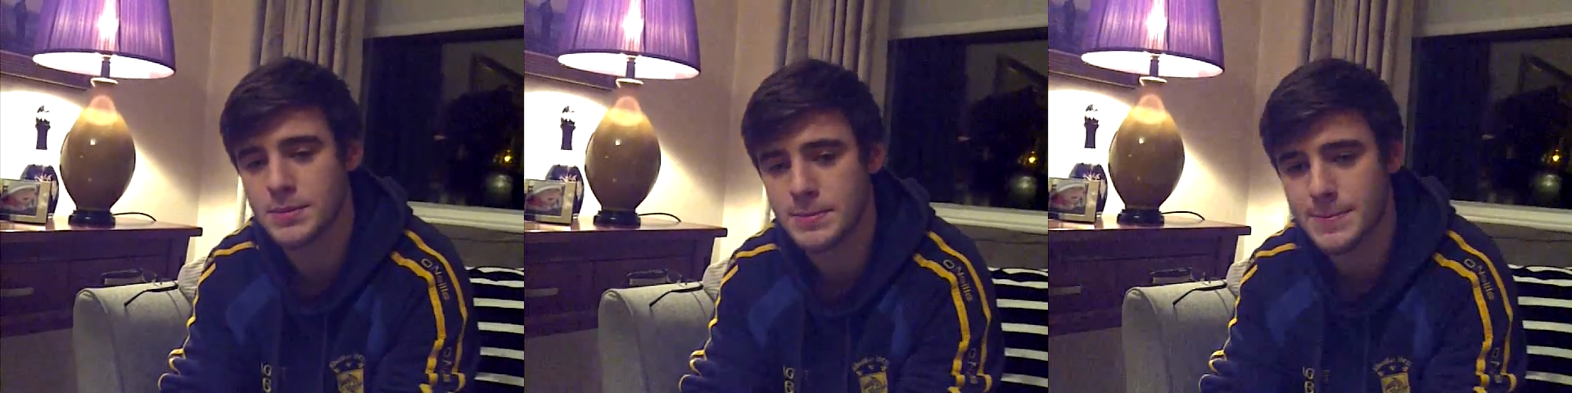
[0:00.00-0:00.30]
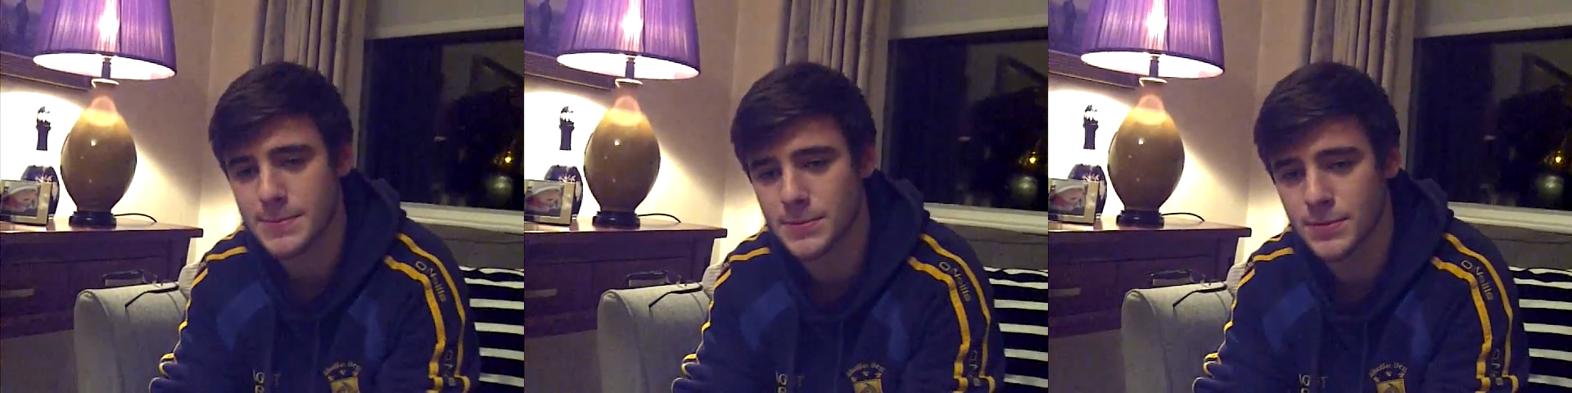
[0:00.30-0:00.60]
I
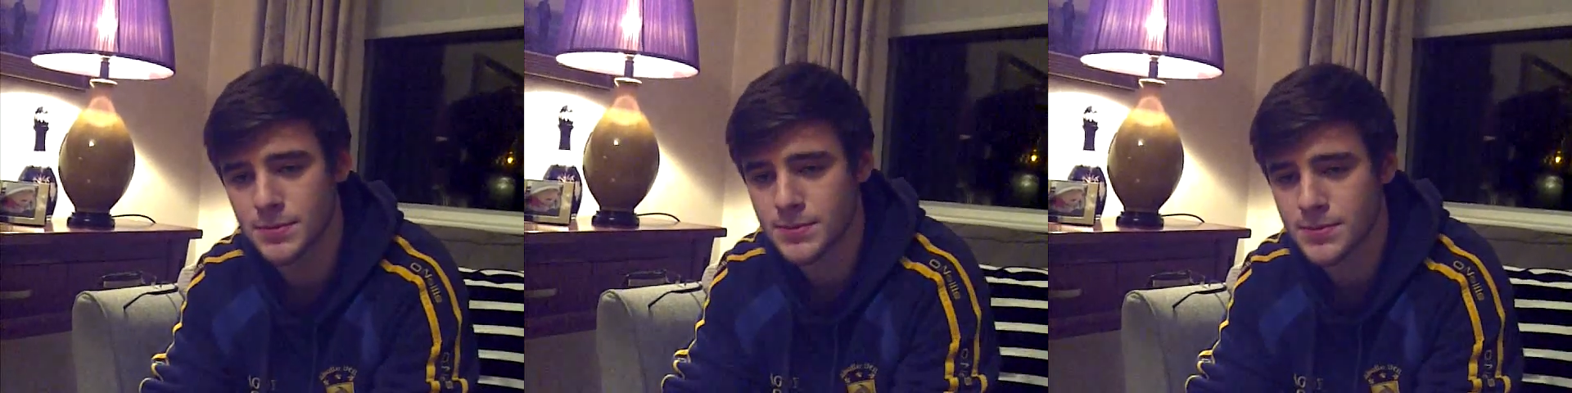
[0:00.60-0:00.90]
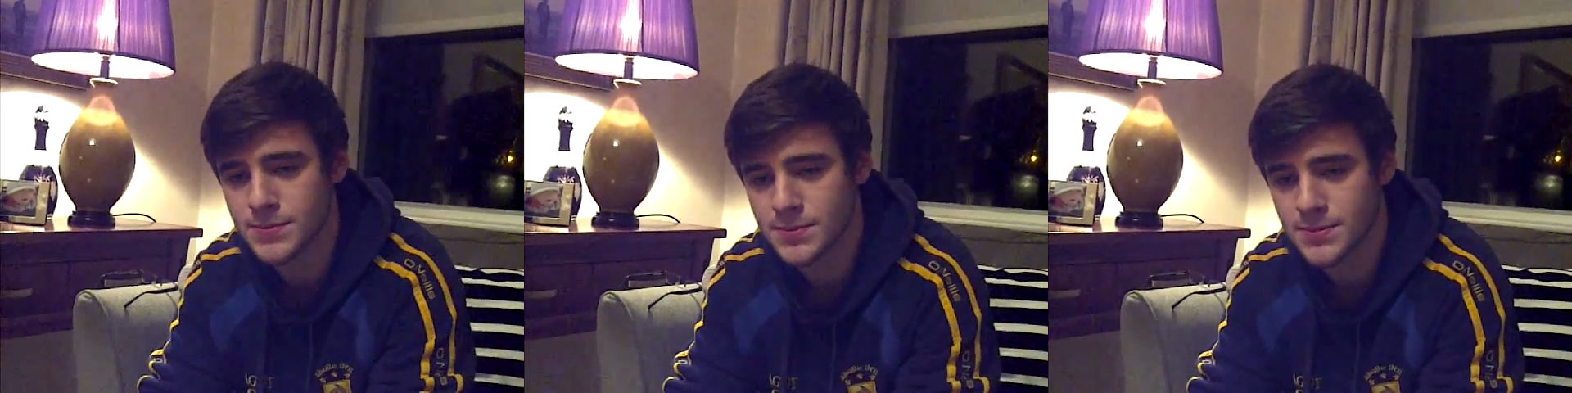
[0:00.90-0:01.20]
suppose you'll be
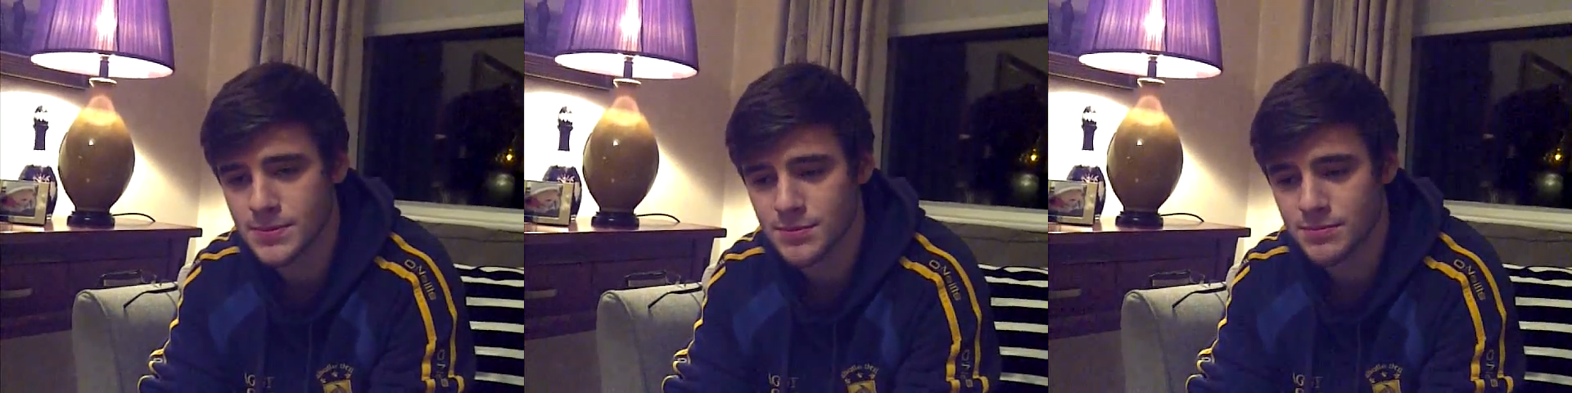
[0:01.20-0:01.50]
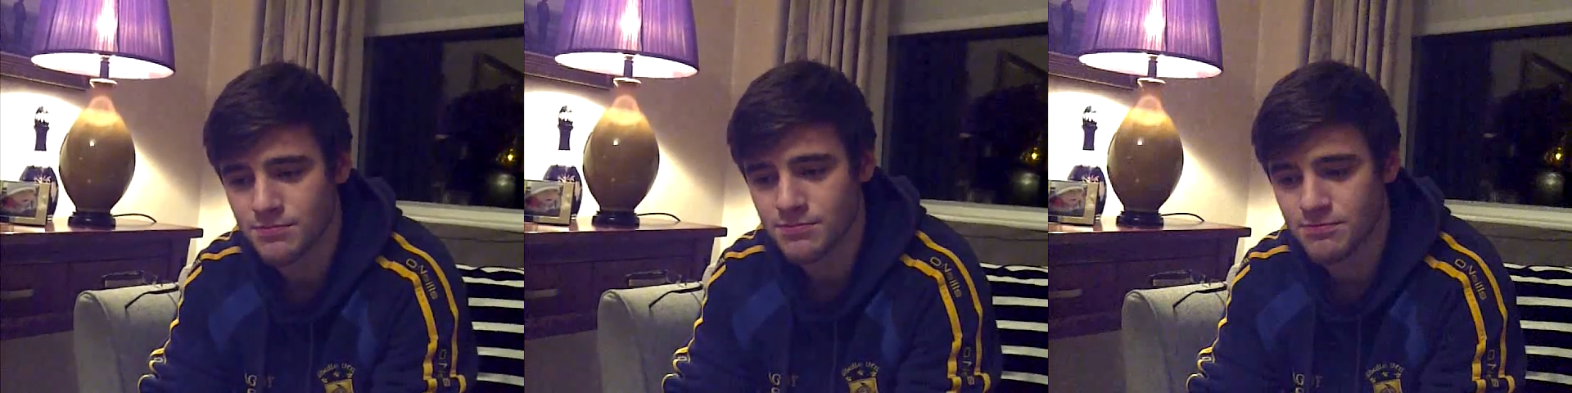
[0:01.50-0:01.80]
looking for a
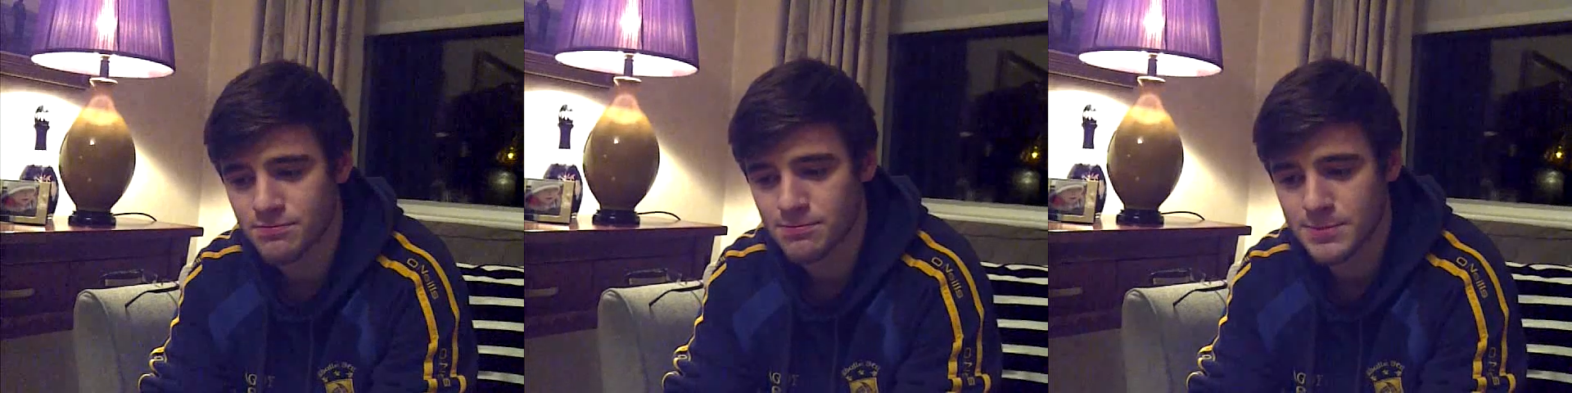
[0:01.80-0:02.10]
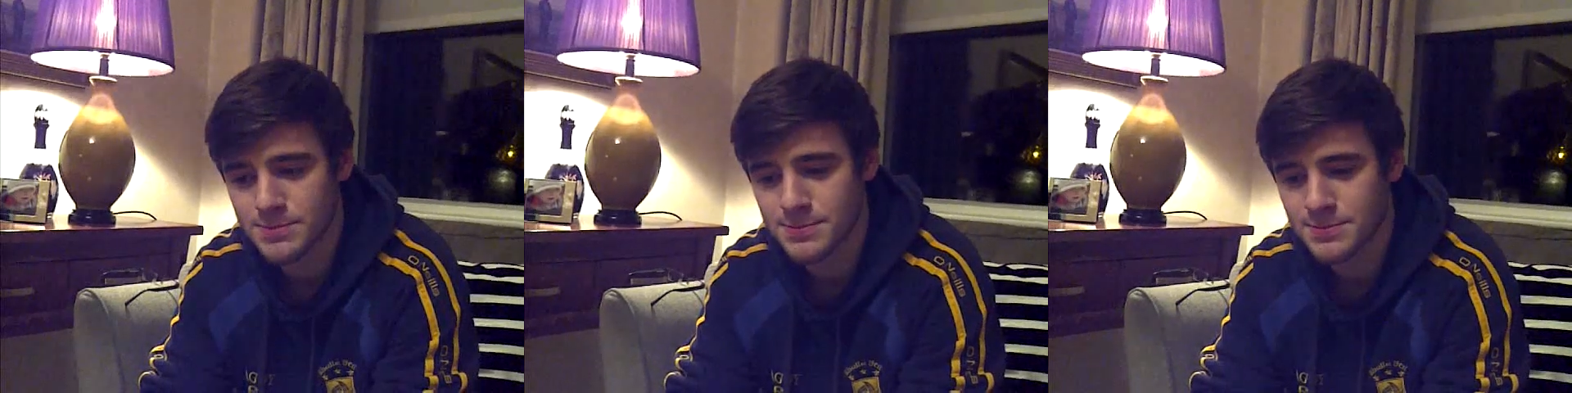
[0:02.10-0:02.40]
call up to the
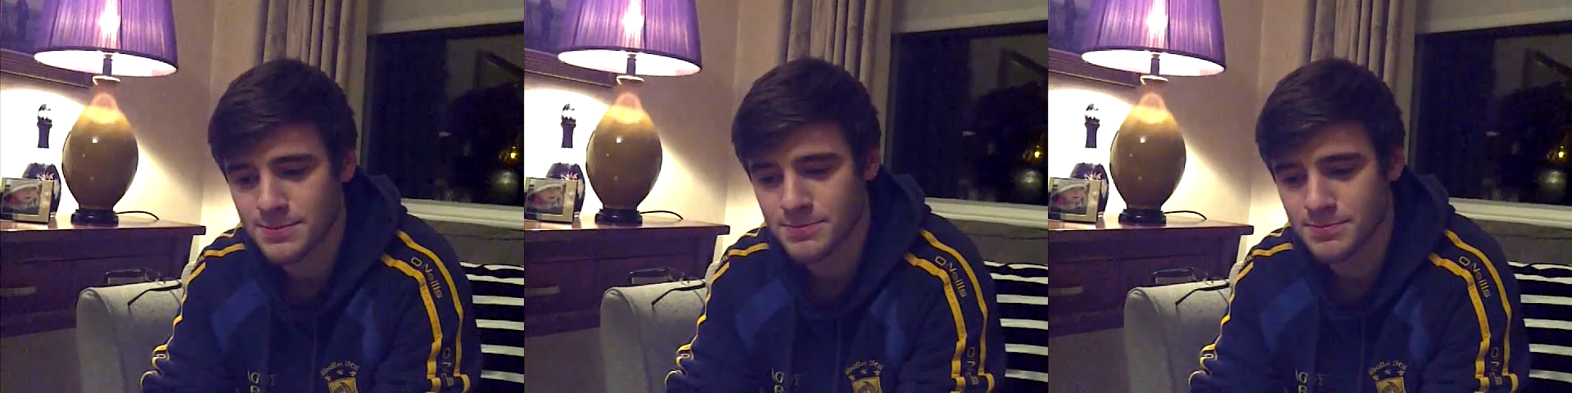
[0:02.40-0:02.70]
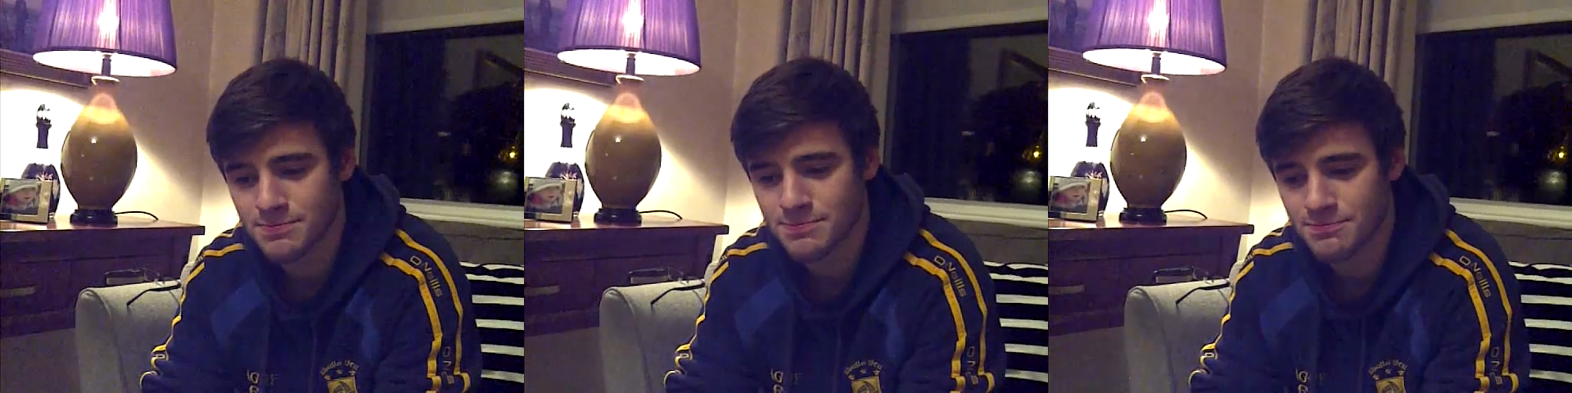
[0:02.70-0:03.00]
senior team soon.